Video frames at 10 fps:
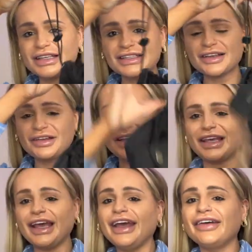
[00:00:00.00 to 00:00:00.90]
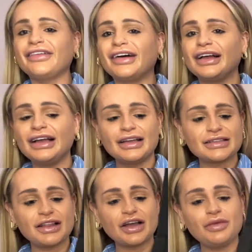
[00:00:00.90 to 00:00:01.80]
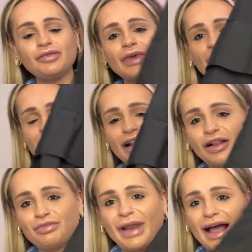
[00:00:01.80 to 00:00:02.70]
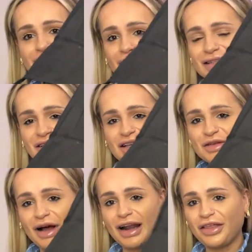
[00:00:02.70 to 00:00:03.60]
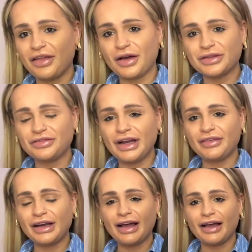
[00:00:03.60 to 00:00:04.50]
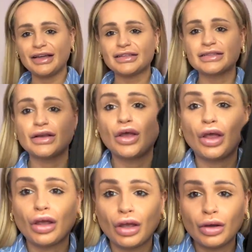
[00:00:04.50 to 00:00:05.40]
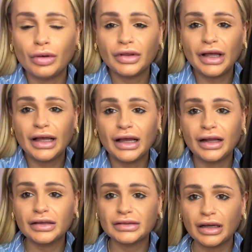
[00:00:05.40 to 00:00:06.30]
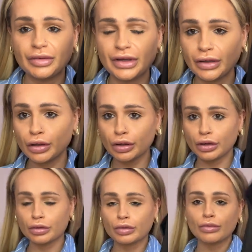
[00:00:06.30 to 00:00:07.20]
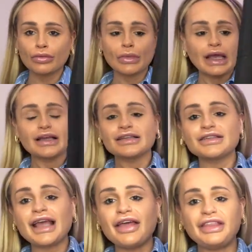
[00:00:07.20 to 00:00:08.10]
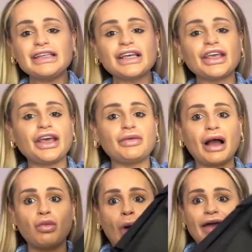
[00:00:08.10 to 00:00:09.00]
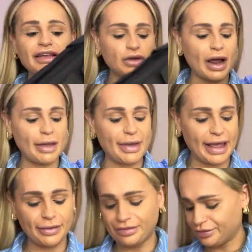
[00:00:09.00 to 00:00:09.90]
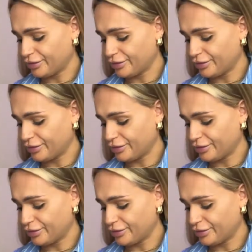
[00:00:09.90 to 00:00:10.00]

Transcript: They're so cute. So they come like with little black tassels as well. I thought that was really, really nice. What the hell is happening? So yeah, these are cute. I wear these quite a bit.